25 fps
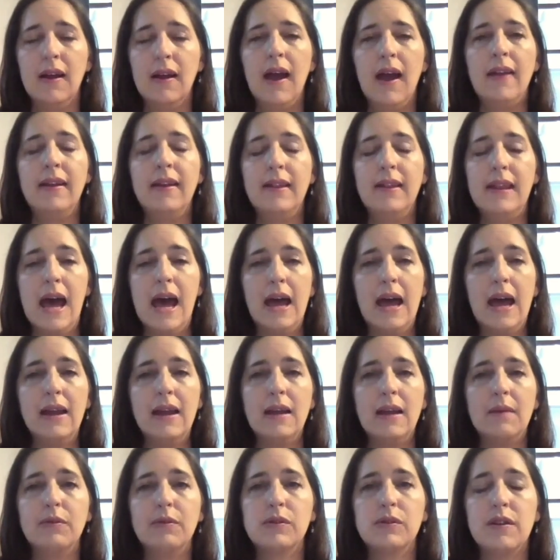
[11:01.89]
And then that
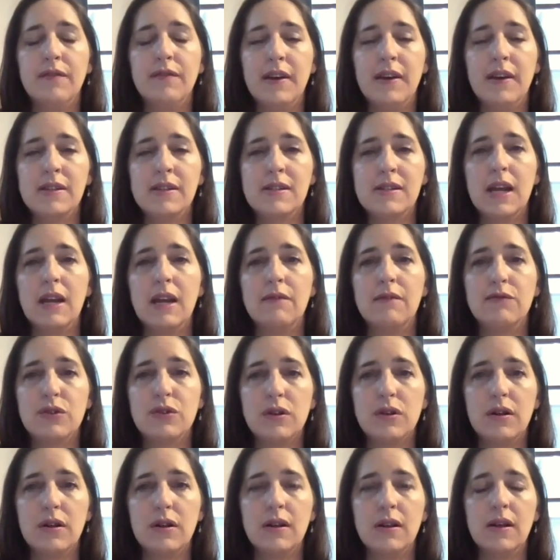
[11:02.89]
enables investigative
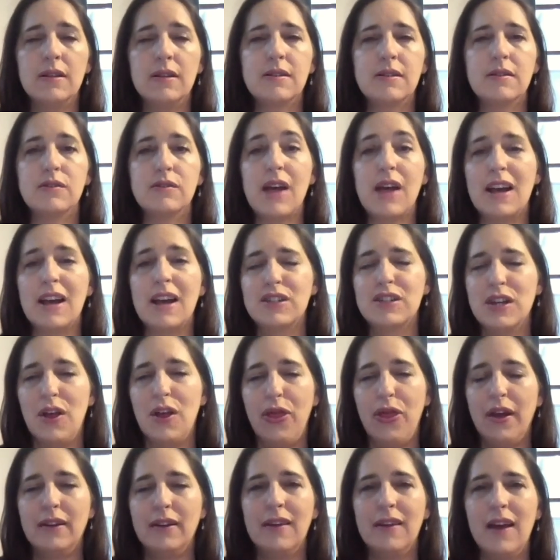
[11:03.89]
journalists. There's actually a
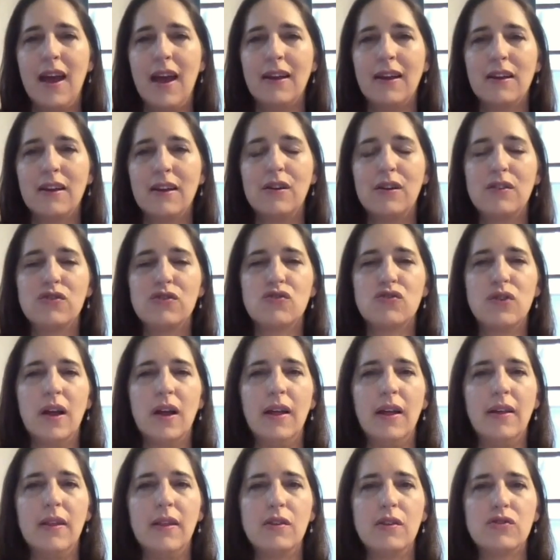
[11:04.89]
think tank in
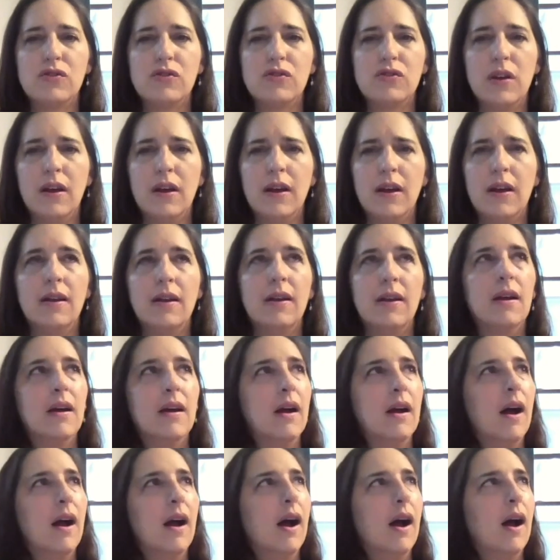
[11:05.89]
Australia, the Australian
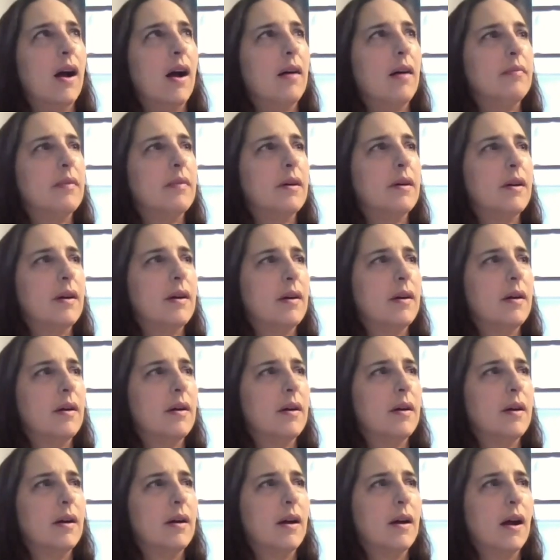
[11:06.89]

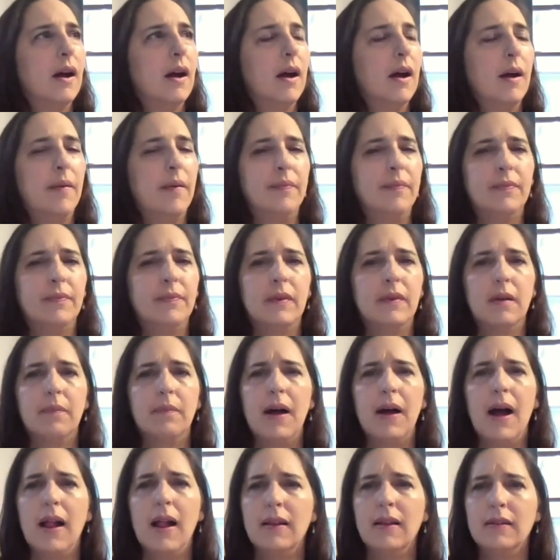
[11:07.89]

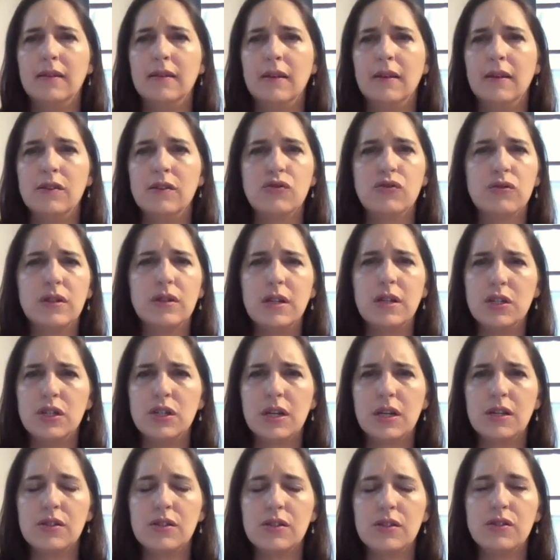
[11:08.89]
Policy and
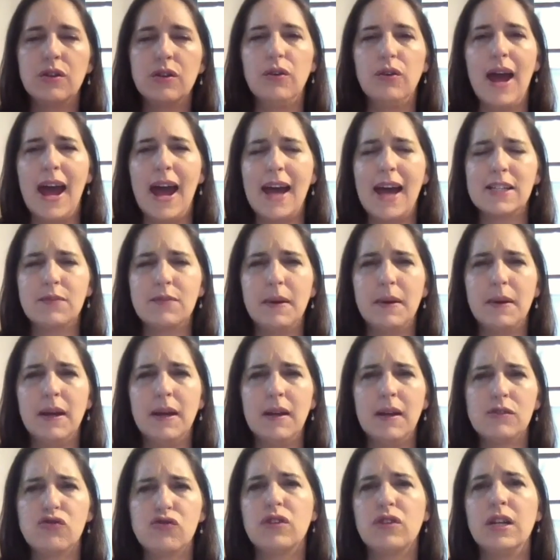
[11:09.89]
Strategic Institute,
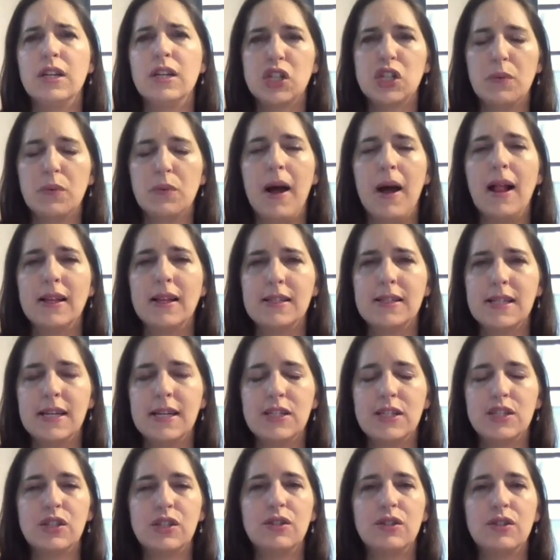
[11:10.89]
ASPI, Strategic Policy
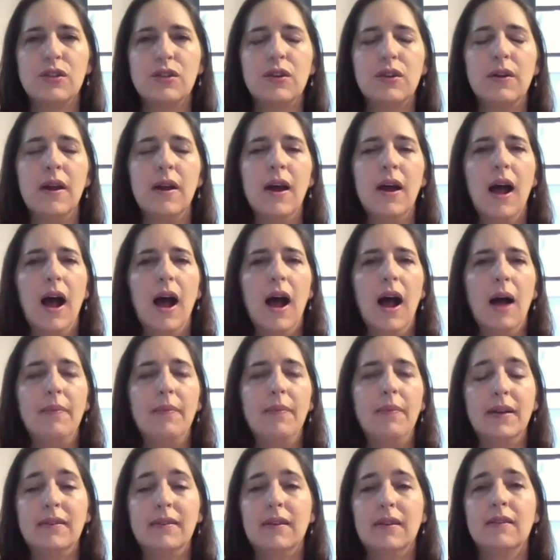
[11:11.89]
Institute,
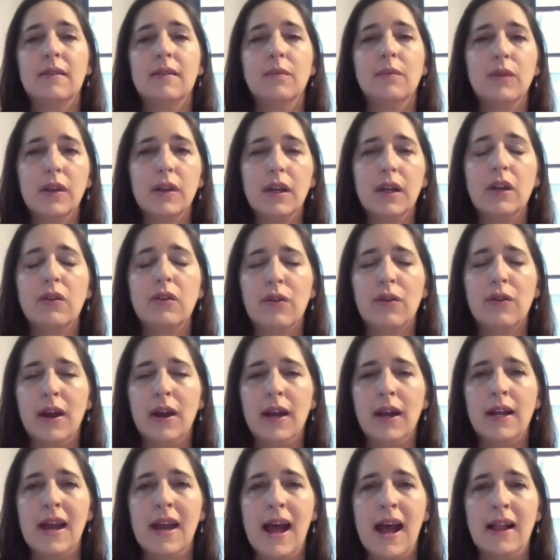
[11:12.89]
that's done some really great
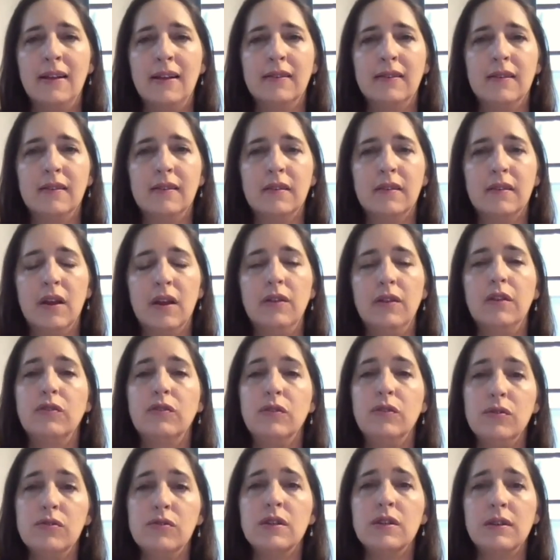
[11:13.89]
analysis on this
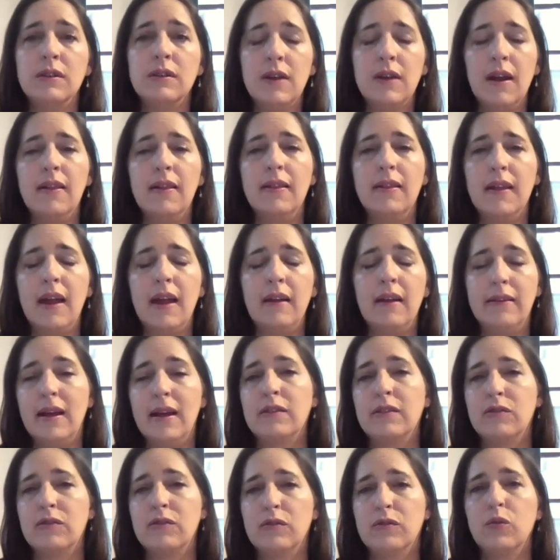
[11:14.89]
using data
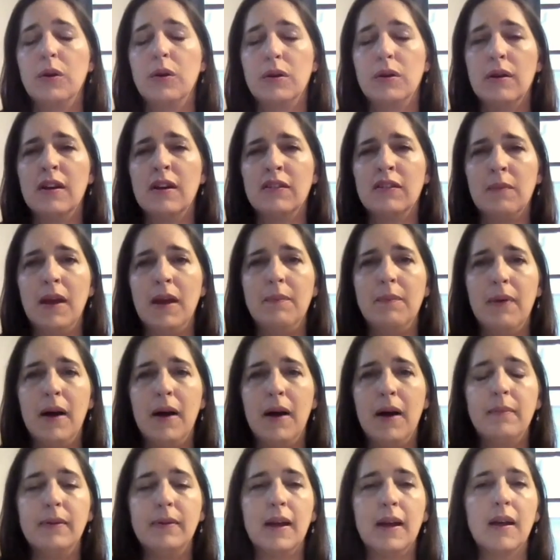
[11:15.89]
that Twitter has made
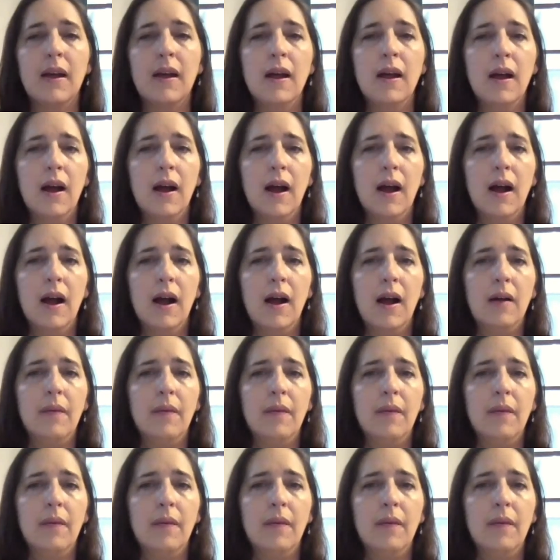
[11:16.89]
public.
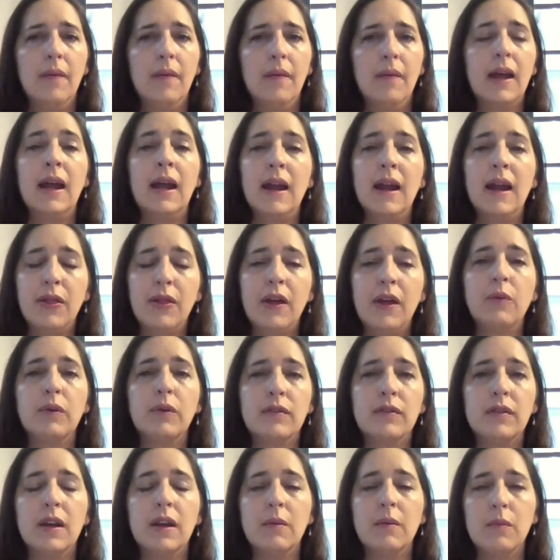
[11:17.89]
And I think we're
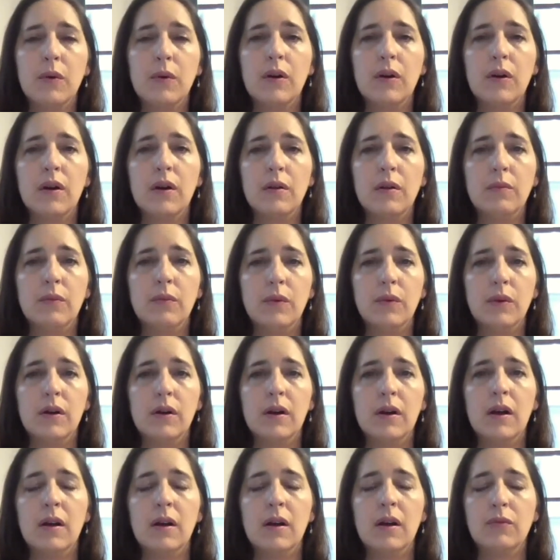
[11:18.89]
seeing more and
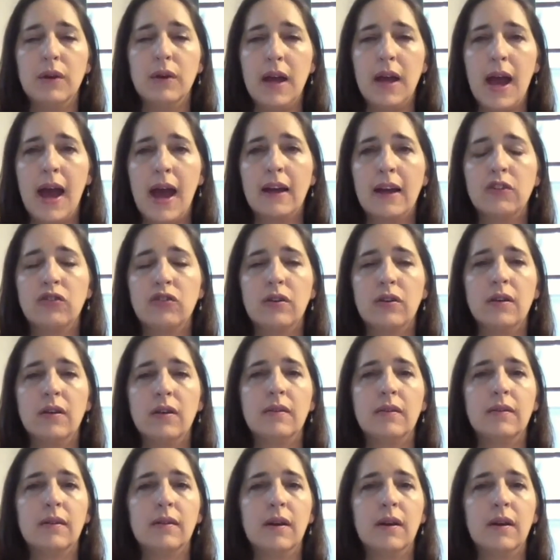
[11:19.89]
more reactions.